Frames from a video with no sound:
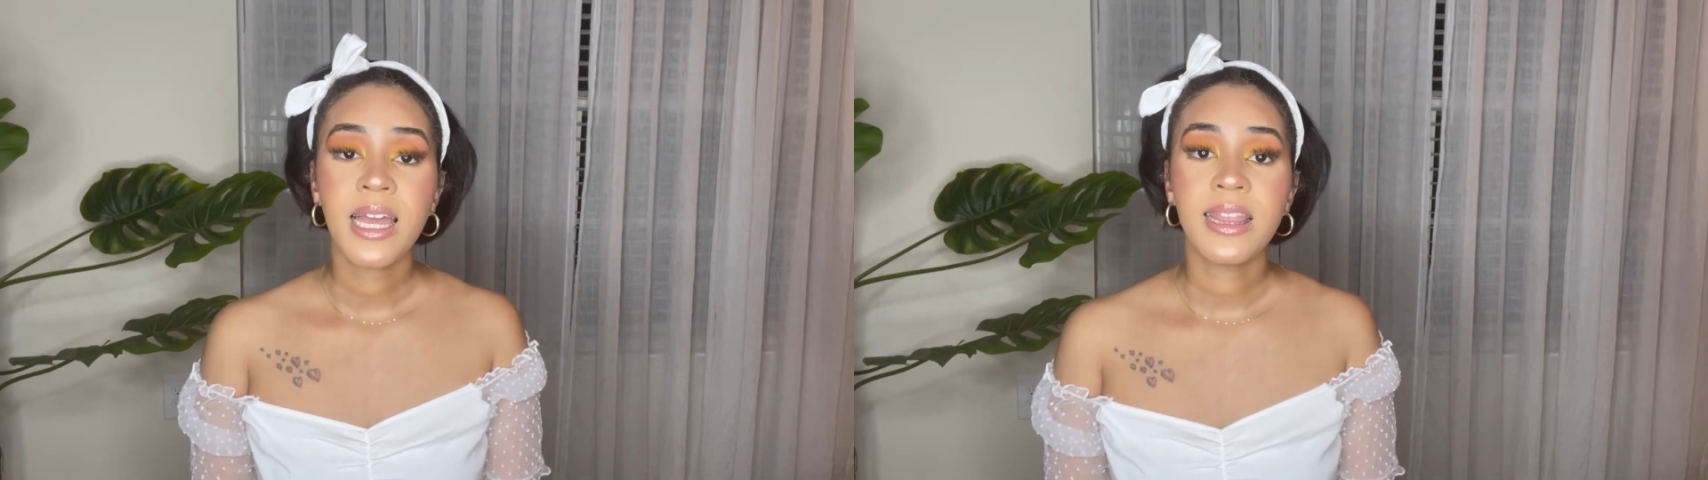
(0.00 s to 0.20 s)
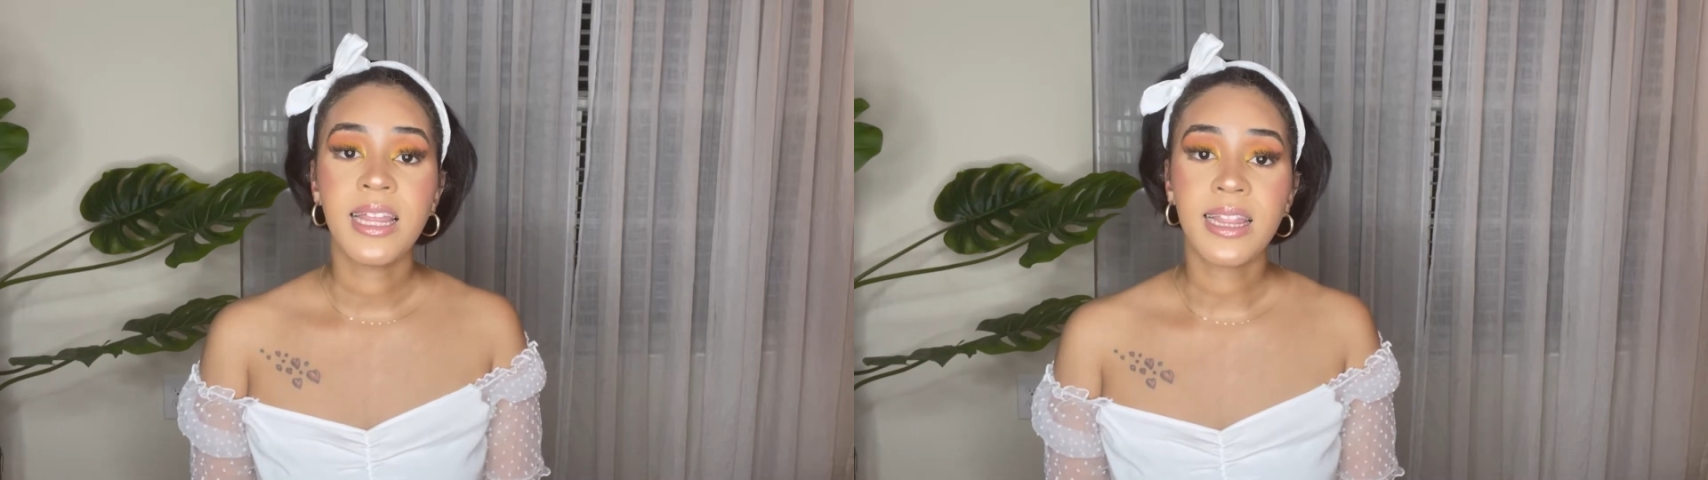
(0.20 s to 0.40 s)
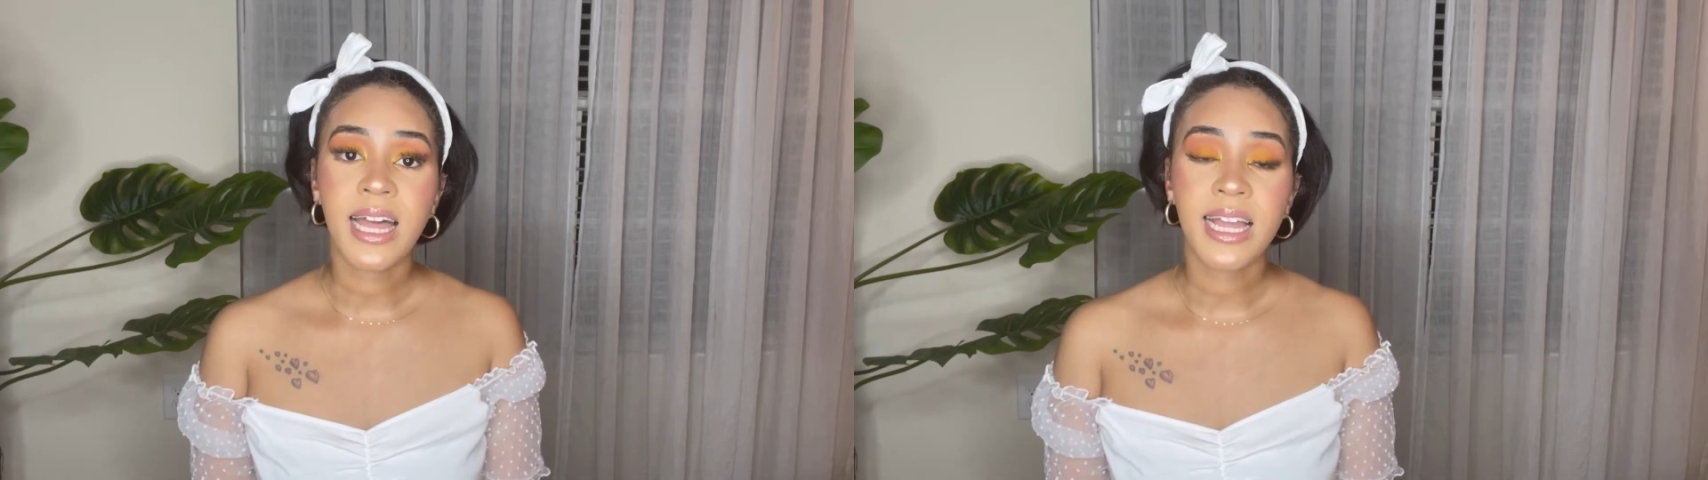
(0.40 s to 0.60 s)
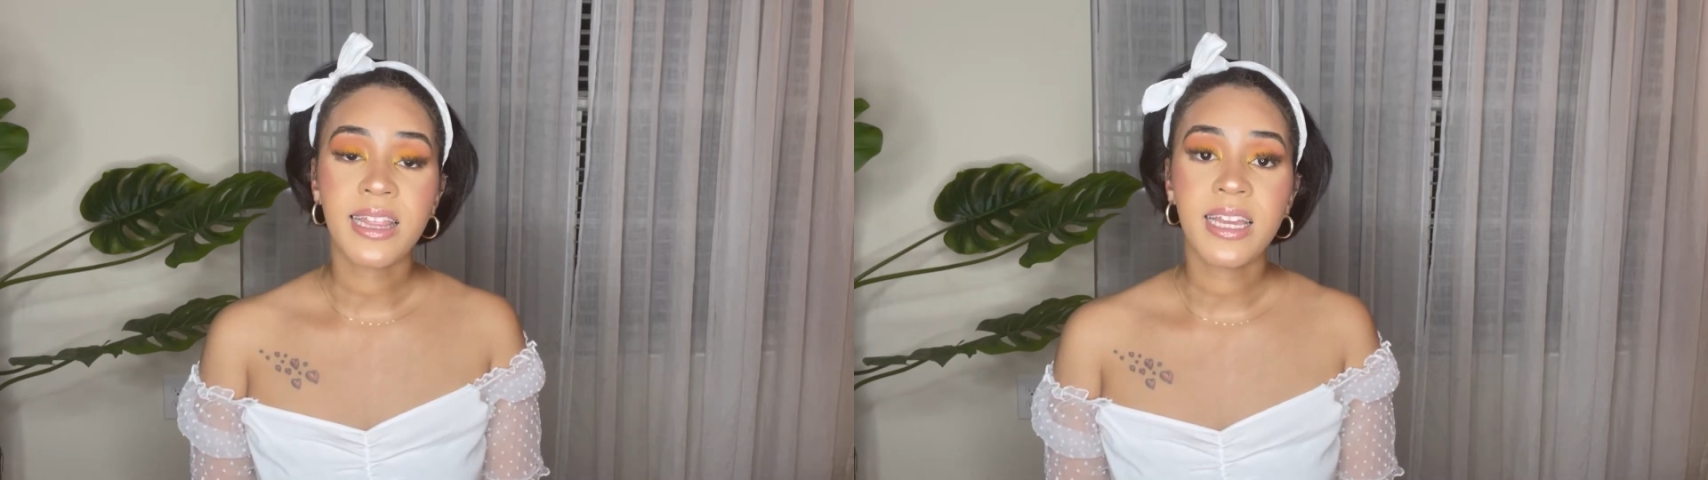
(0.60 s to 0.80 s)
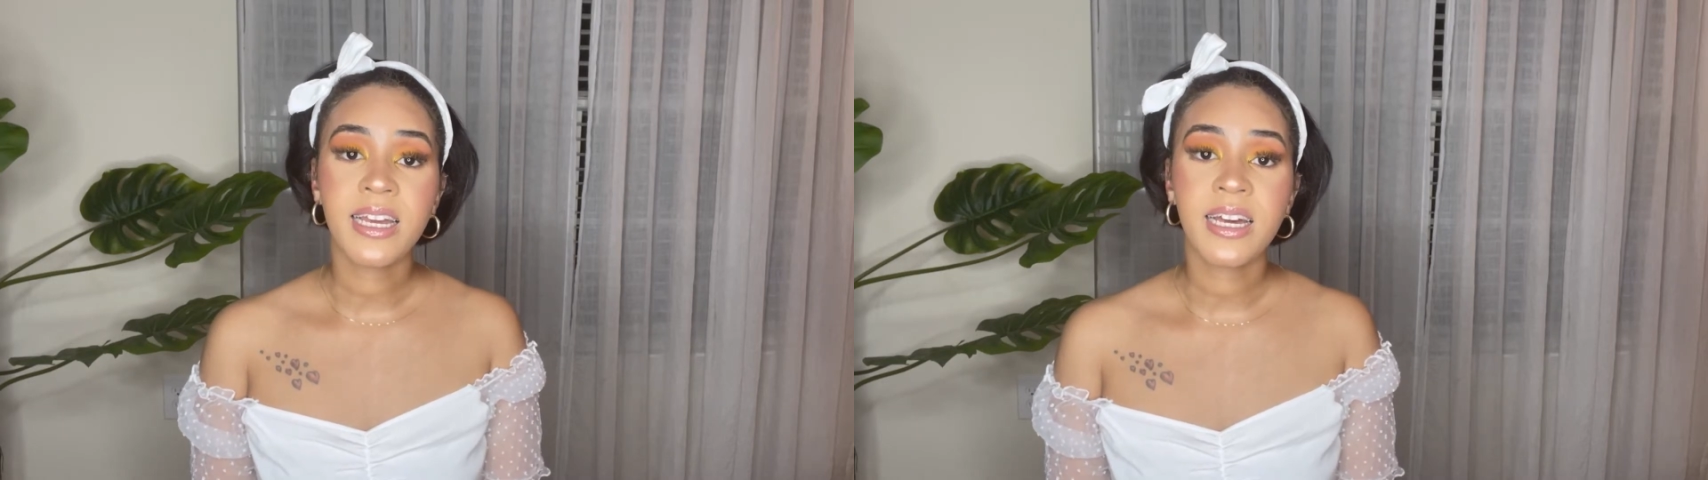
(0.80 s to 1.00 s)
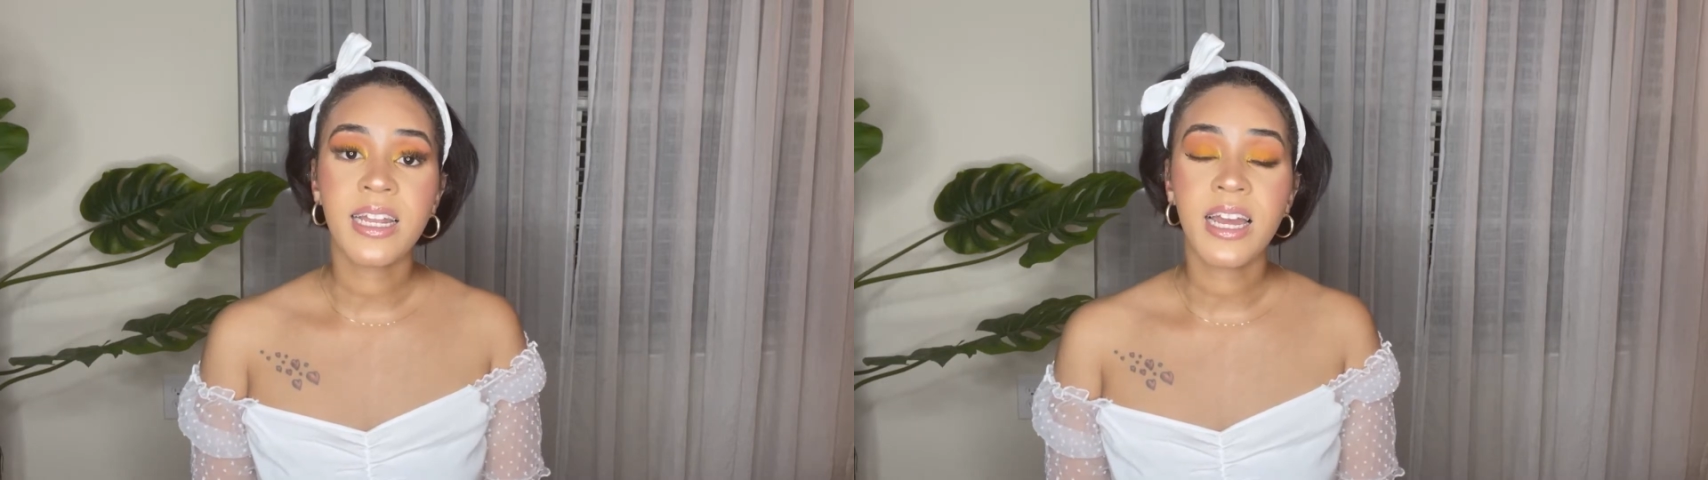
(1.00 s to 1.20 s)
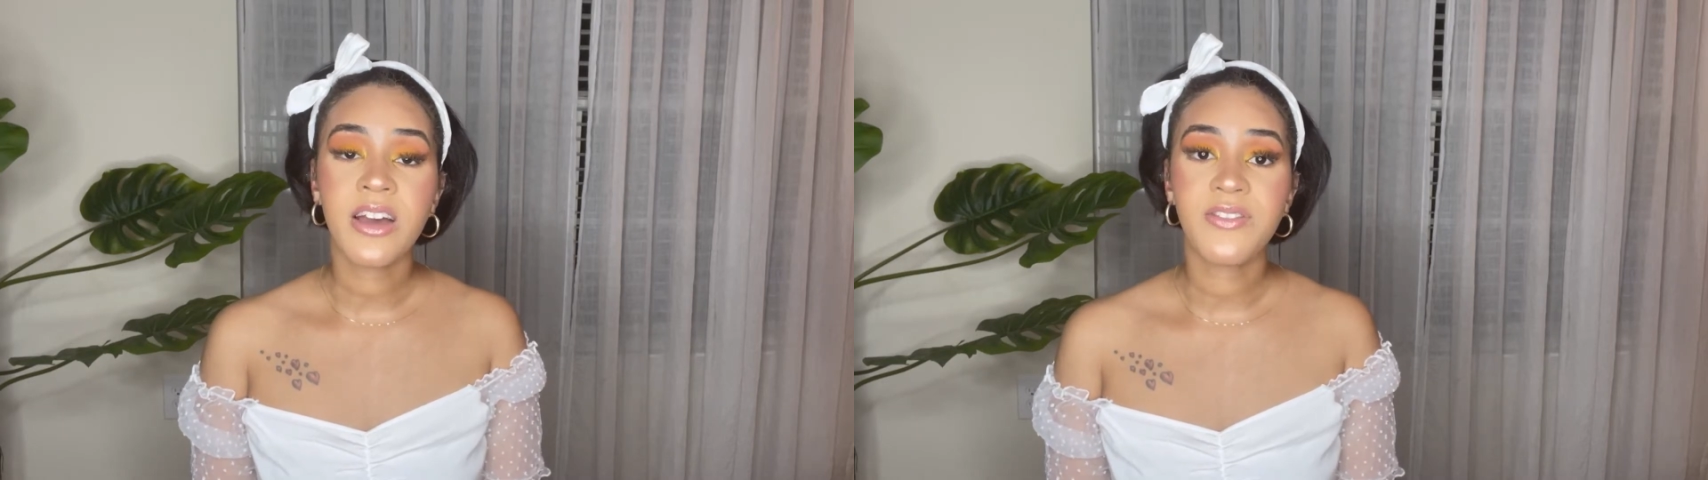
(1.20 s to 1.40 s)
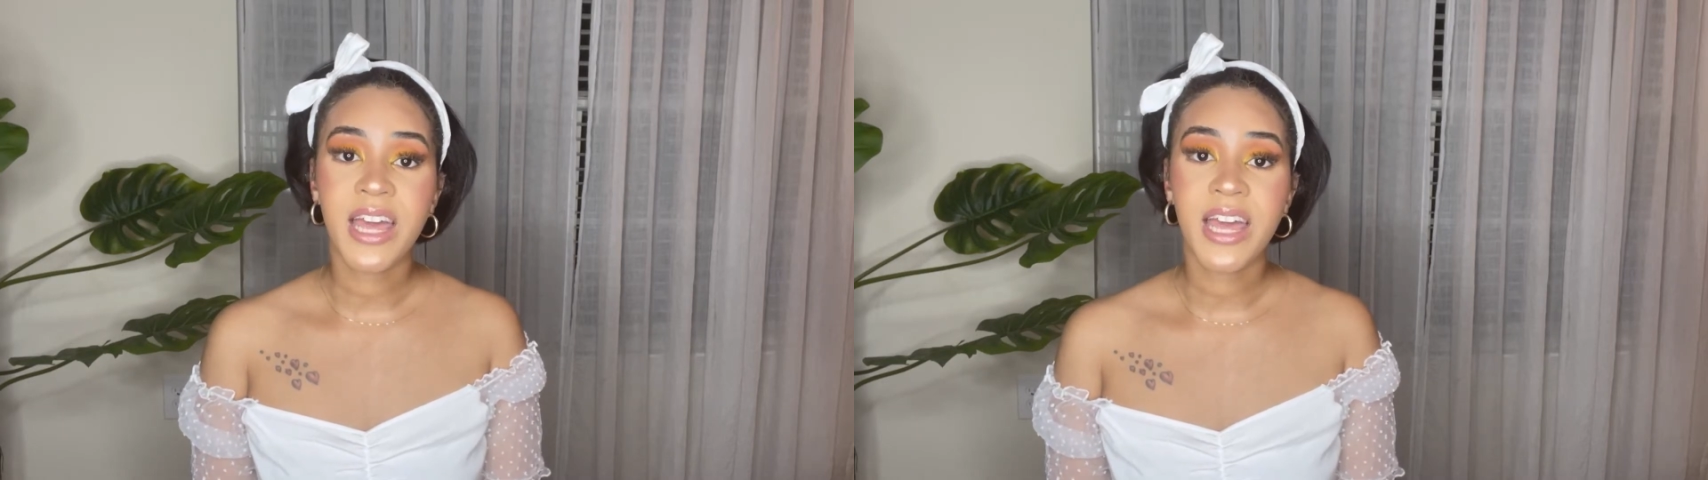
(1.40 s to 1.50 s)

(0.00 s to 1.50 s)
the likelihood of